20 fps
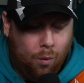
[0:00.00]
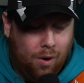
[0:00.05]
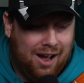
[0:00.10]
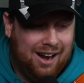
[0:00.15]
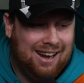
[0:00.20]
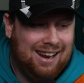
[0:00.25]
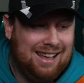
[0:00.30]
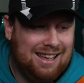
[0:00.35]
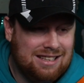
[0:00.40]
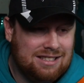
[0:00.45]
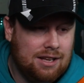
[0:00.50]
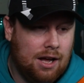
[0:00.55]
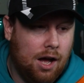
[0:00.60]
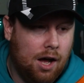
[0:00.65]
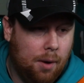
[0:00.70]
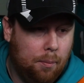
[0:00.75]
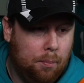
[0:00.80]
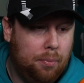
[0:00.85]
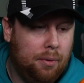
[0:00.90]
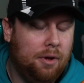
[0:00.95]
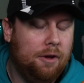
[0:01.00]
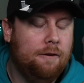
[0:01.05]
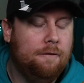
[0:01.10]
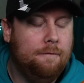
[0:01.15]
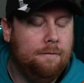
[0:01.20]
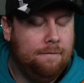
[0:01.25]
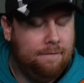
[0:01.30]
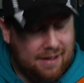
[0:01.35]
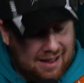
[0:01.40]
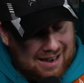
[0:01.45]
What is up,
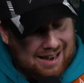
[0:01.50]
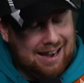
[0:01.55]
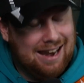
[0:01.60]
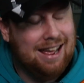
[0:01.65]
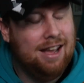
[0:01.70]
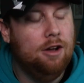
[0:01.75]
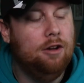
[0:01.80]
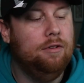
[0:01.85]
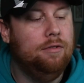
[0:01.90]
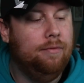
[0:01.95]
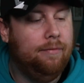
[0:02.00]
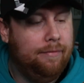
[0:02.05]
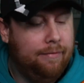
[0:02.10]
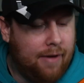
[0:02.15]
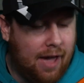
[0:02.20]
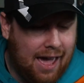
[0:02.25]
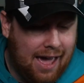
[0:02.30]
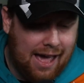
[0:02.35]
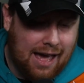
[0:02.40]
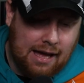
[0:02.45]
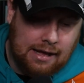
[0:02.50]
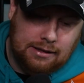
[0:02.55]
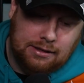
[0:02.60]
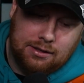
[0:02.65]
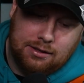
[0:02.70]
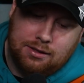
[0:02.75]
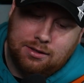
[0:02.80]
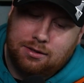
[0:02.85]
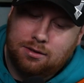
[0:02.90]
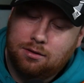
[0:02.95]
Finn
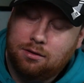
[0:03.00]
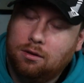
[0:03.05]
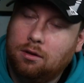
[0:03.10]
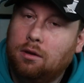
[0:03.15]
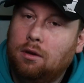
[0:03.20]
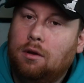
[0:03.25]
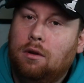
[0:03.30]
fans?